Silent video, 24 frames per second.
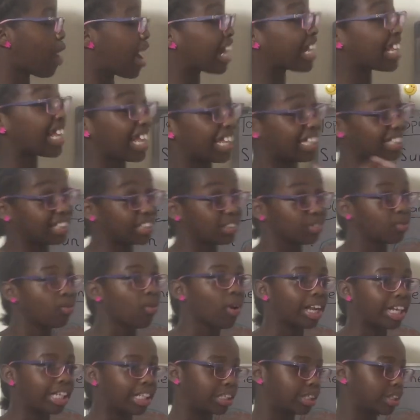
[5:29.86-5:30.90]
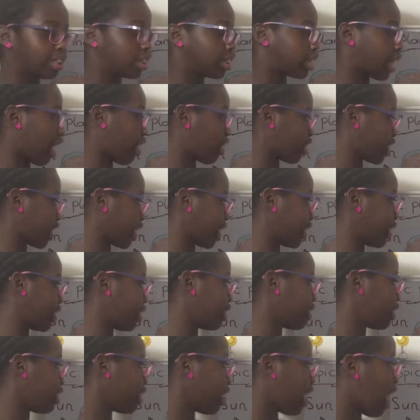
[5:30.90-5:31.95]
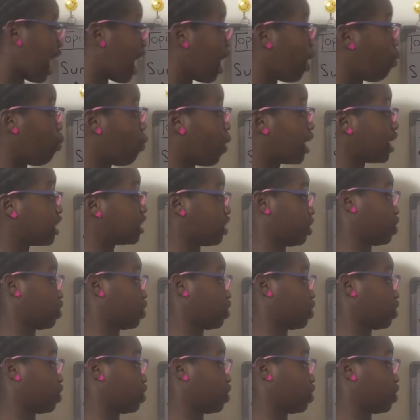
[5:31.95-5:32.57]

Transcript: when this when it started and when